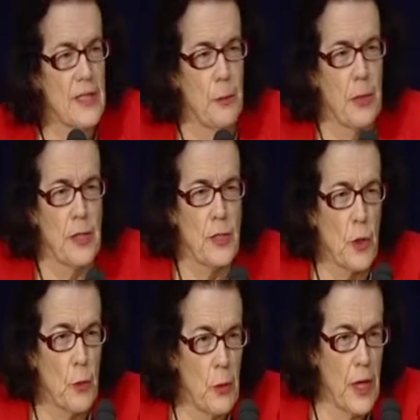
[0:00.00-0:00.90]
as a
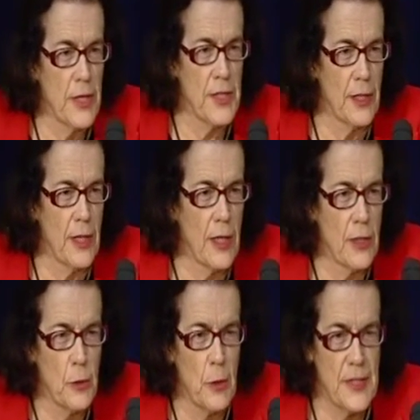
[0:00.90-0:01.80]
political writer,
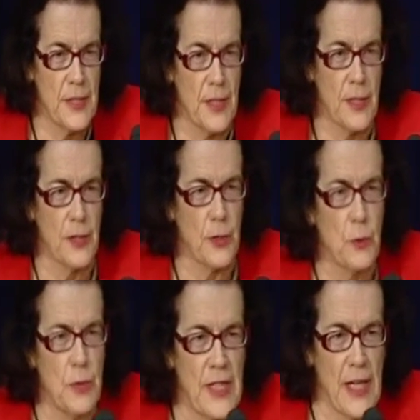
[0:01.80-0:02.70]
I always think it's
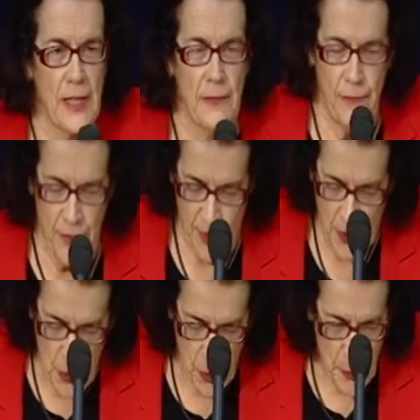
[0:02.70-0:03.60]
good to have
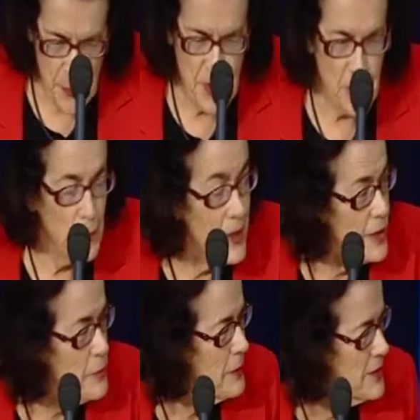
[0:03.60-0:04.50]
economists
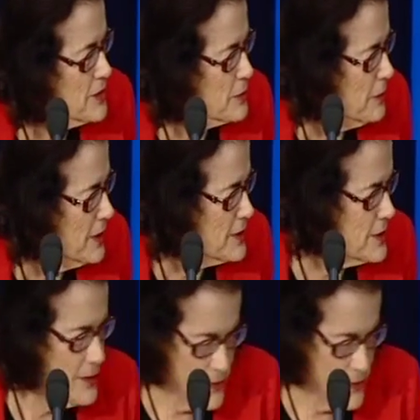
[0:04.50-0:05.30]
around, but it's quite